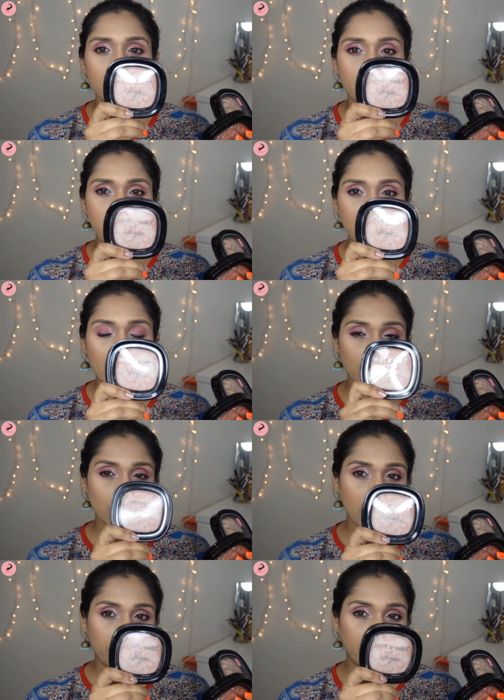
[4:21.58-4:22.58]
the Becca
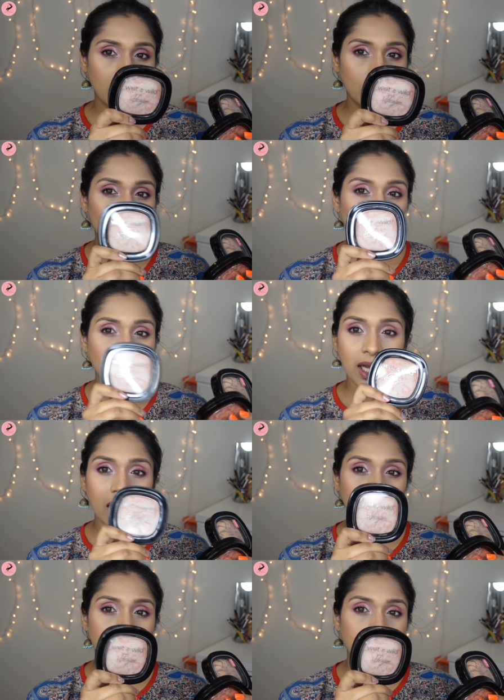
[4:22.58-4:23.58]
Champagne Glow. The
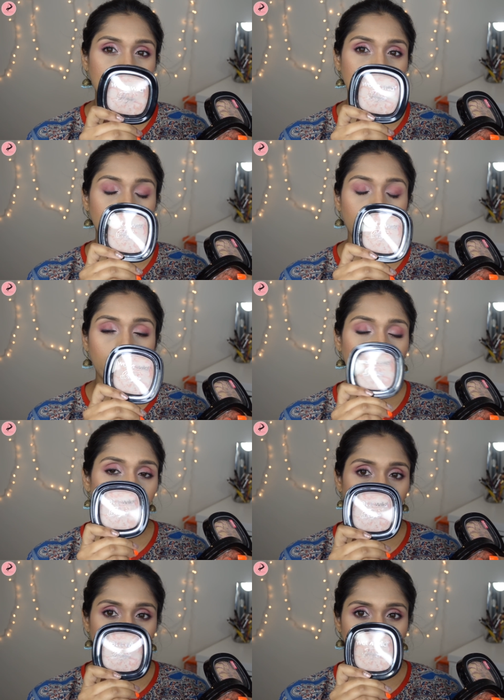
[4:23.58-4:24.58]
color is
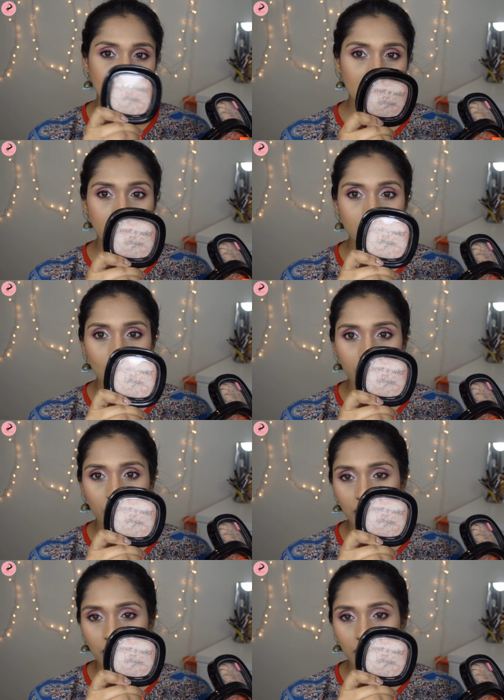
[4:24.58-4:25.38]
pretty much the same, so I'm